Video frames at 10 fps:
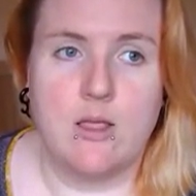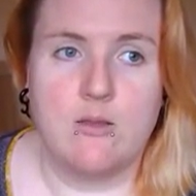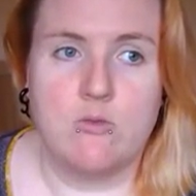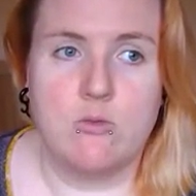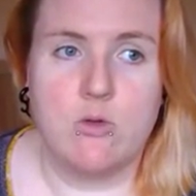
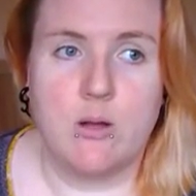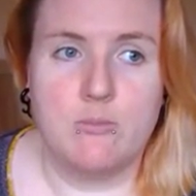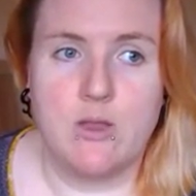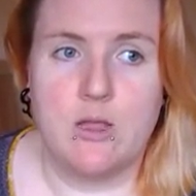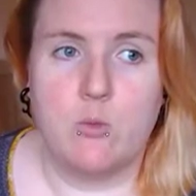update
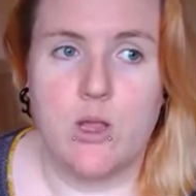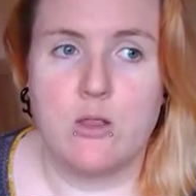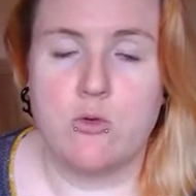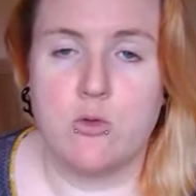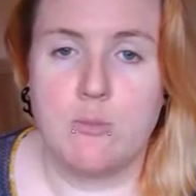went through the
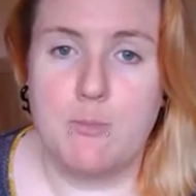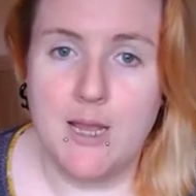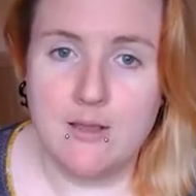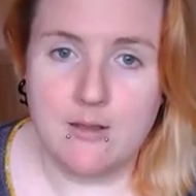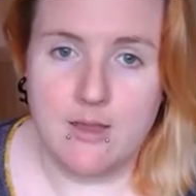beta
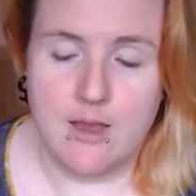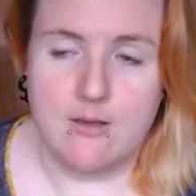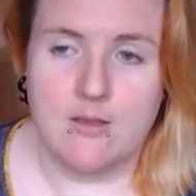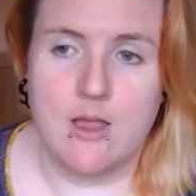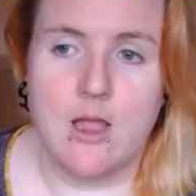testing,
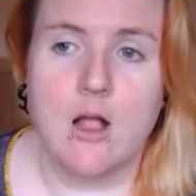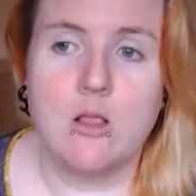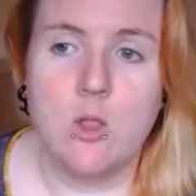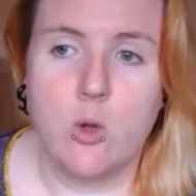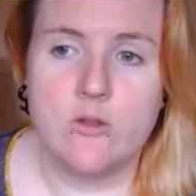a
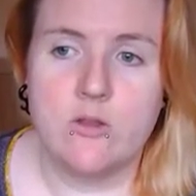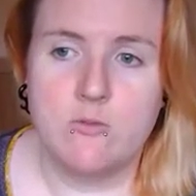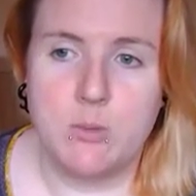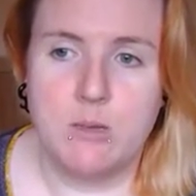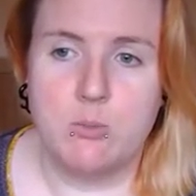lot of
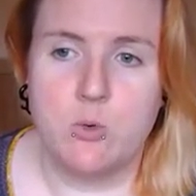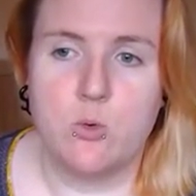people